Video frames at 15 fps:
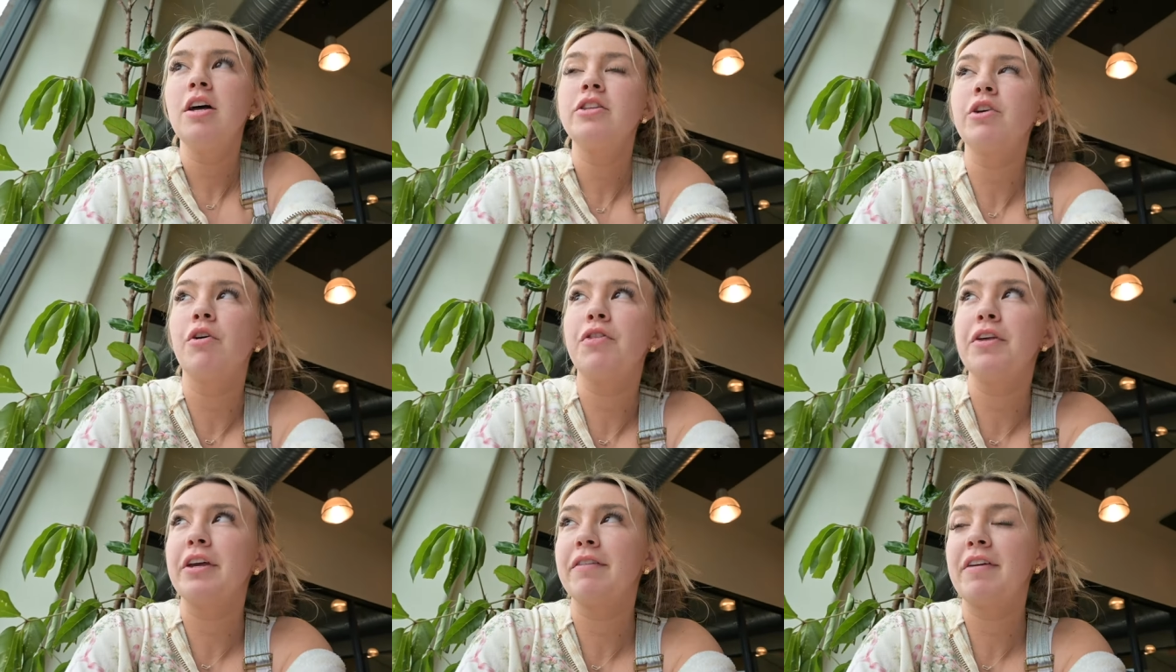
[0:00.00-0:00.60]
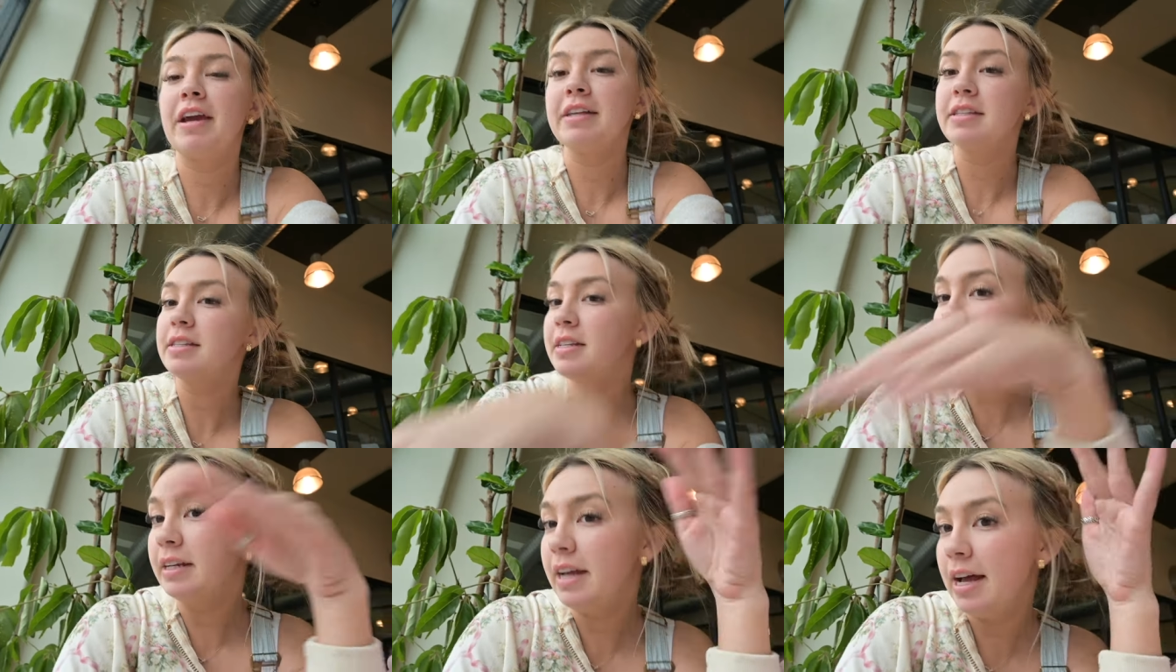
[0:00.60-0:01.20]
don't think of Kansas
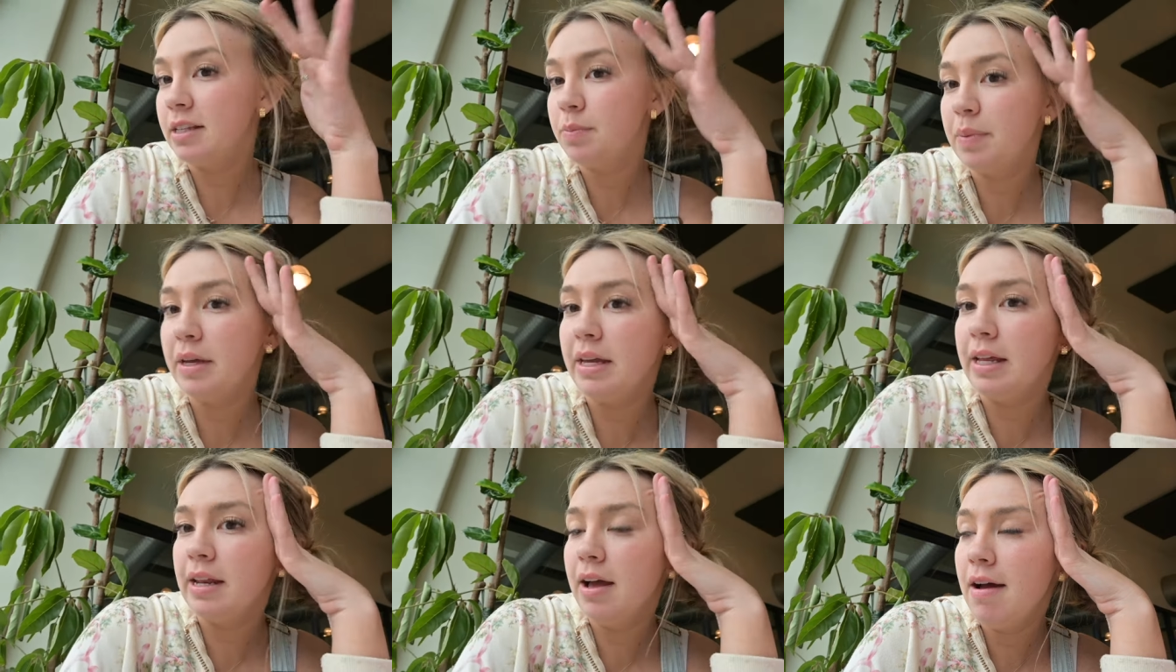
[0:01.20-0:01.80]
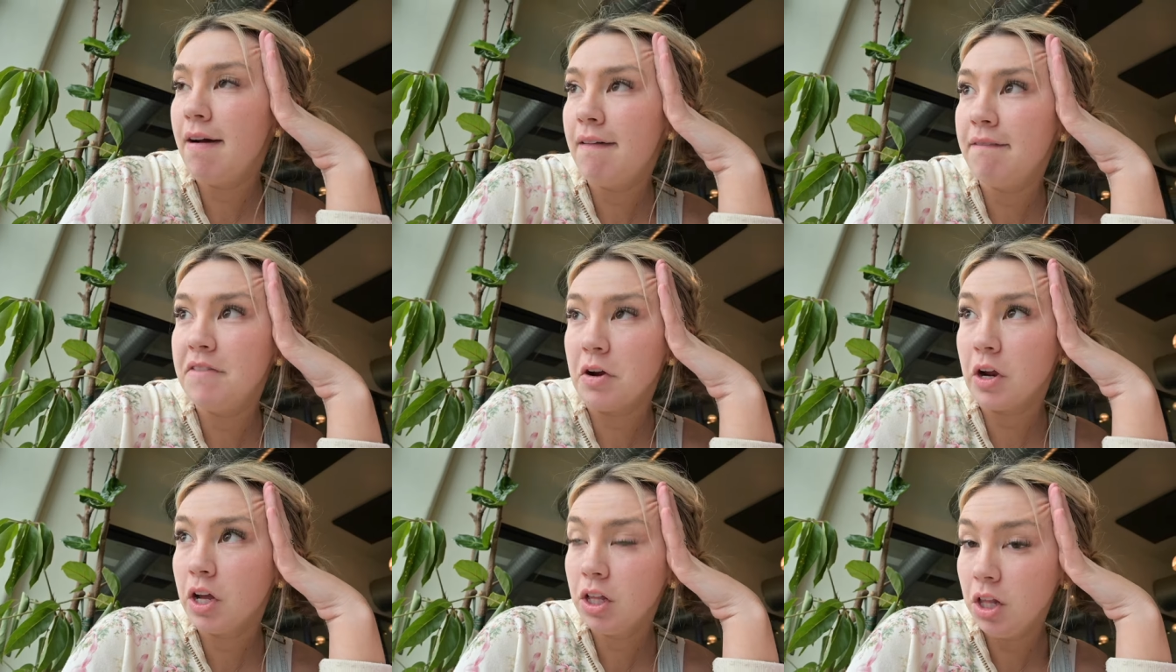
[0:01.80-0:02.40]
City as being
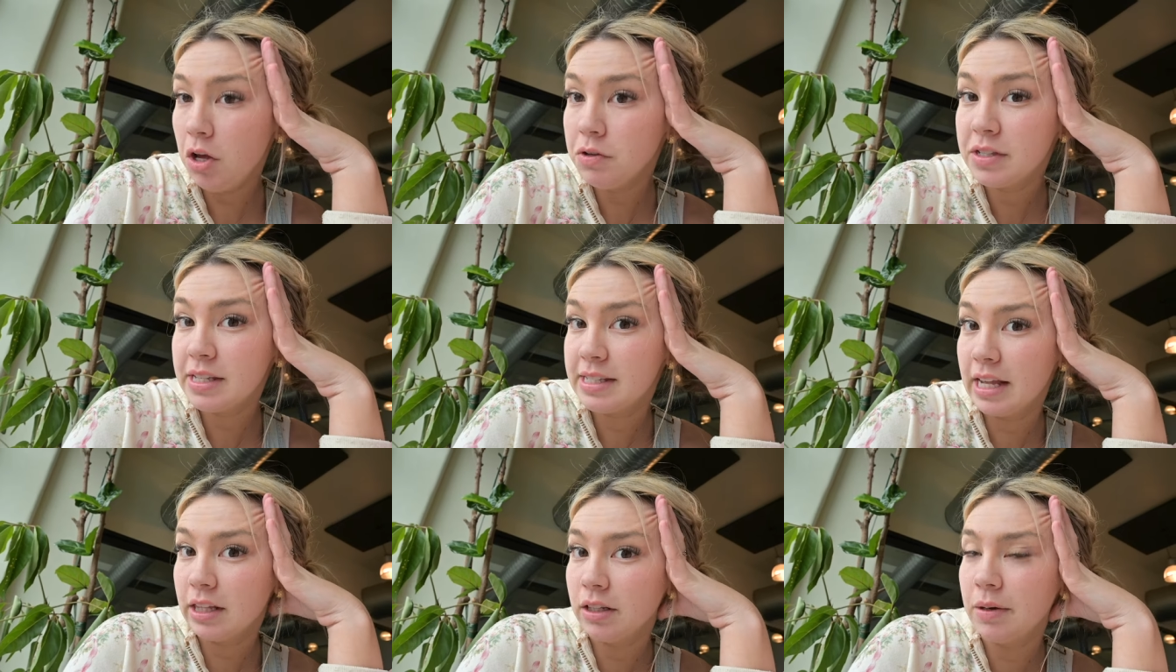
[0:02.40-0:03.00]
very close to St.